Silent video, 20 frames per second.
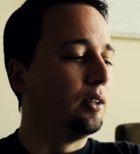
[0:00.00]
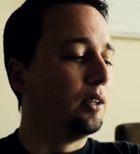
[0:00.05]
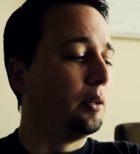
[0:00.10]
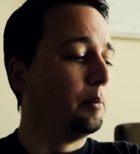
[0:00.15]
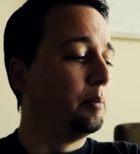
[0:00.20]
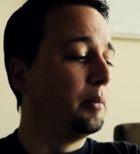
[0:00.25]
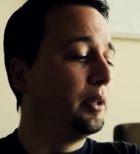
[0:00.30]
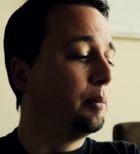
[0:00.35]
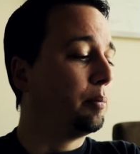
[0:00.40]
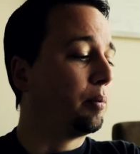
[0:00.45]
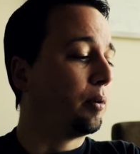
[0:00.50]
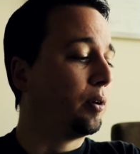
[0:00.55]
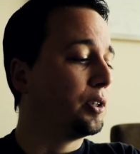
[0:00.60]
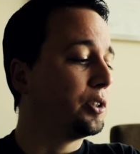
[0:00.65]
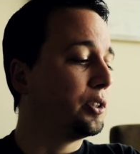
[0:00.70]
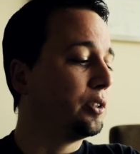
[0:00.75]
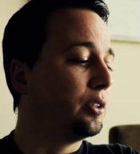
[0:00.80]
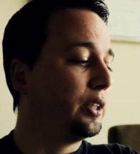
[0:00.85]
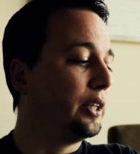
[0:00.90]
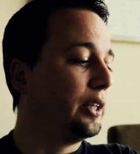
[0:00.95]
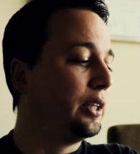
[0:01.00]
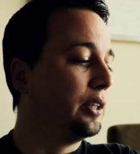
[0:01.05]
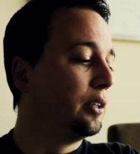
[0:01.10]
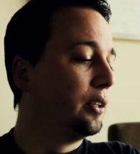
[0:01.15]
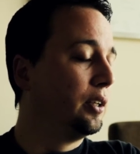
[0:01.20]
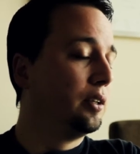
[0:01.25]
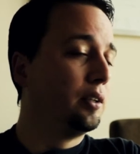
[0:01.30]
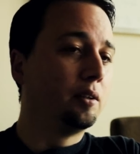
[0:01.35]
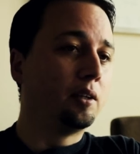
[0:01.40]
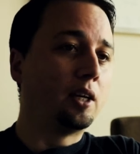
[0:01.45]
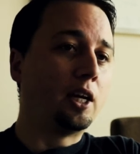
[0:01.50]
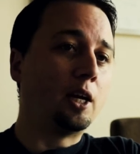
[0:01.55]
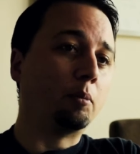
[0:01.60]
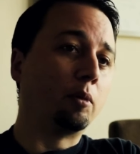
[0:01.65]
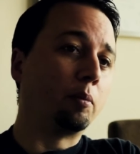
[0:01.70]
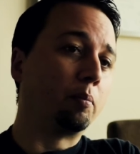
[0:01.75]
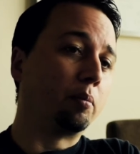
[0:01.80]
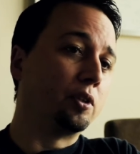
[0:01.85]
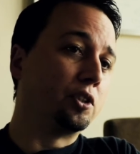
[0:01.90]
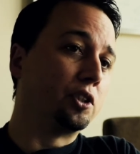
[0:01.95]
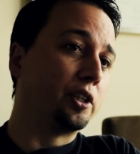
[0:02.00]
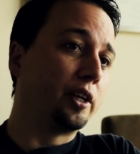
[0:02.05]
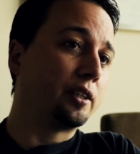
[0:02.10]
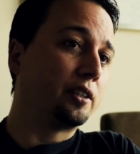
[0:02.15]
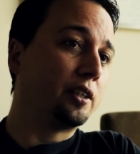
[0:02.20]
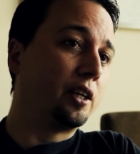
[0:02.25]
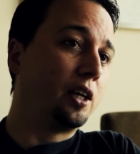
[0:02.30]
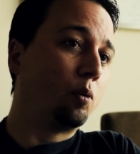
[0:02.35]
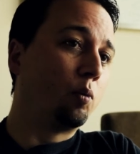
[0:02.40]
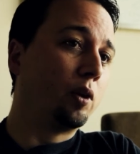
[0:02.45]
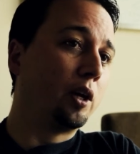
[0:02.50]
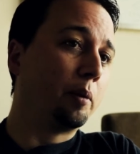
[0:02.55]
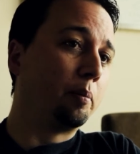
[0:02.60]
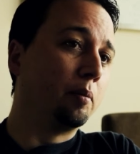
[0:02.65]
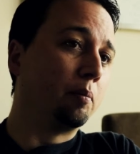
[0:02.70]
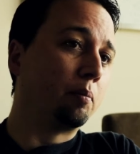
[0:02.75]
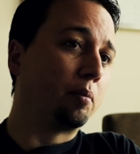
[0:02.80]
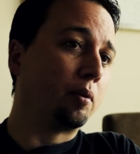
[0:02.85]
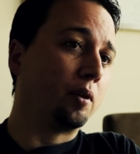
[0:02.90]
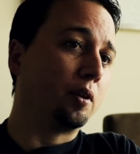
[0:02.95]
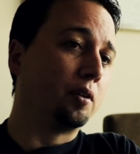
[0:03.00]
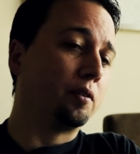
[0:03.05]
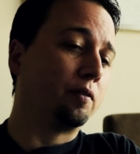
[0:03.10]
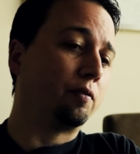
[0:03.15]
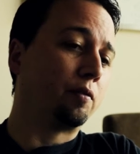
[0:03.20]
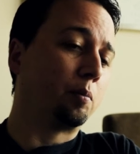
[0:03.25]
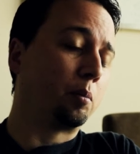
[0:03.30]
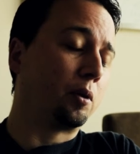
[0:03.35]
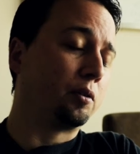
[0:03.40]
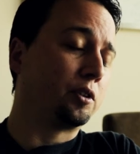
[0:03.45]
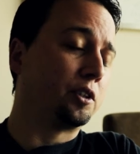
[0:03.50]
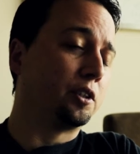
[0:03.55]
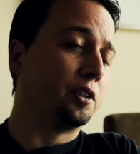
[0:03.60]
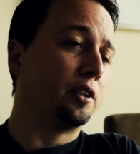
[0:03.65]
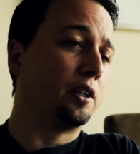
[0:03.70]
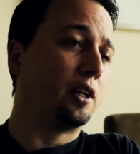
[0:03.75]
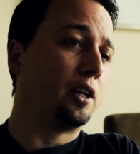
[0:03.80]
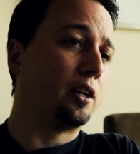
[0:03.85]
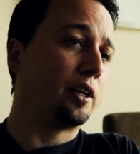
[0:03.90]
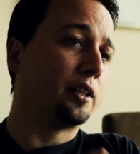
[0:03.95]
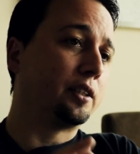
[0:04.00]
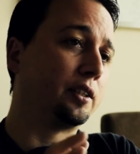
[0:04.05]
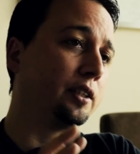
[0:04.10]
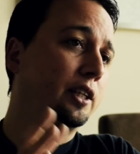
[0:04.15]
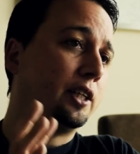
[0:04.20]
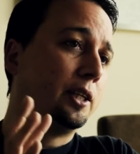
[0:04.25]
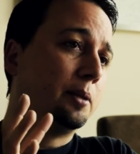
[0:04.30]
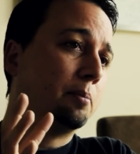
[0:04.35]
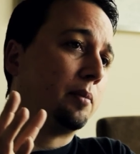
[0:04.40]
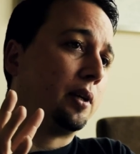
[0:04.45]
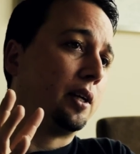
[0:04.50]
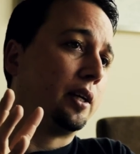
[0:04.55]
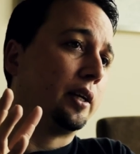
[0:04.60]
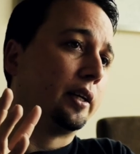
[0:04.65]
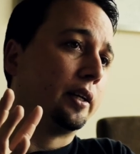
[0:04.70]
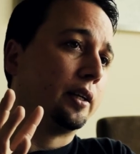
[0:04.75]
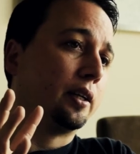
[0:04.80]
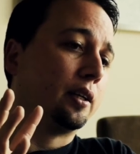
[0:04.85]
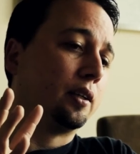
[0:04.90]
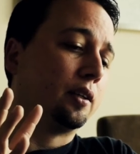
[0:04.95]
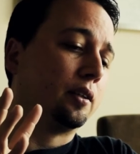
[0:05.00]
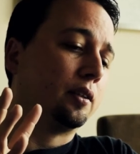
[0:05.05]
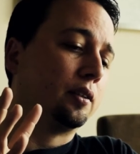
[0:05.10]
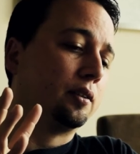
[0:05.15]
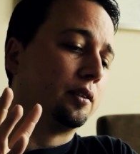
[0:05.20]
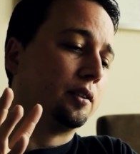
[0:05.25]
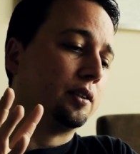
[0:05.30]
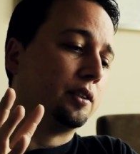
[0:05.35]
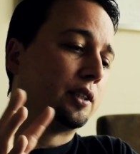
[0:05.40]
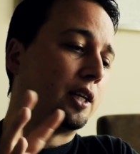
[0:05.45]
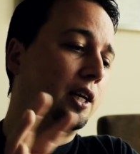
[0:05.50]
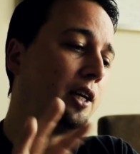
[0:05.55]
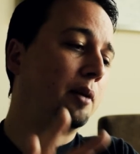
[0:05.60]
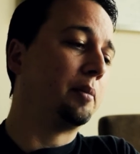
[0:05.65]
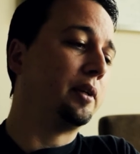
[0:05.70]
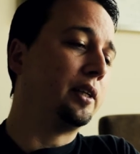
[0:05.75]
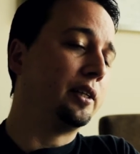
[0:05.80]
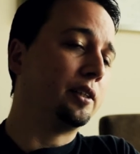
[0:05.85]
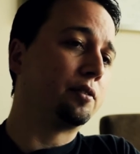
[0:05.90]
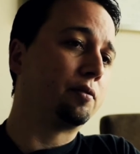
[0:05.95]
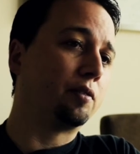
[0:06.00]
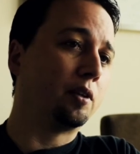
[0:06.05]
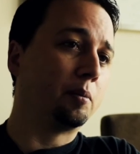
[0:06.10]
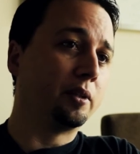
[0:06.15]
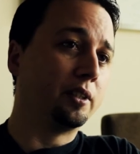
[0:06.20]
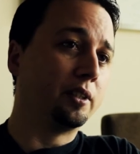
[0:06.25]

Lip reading: Me personally, I'm a projectile weapon person. I like to keep my zombies from a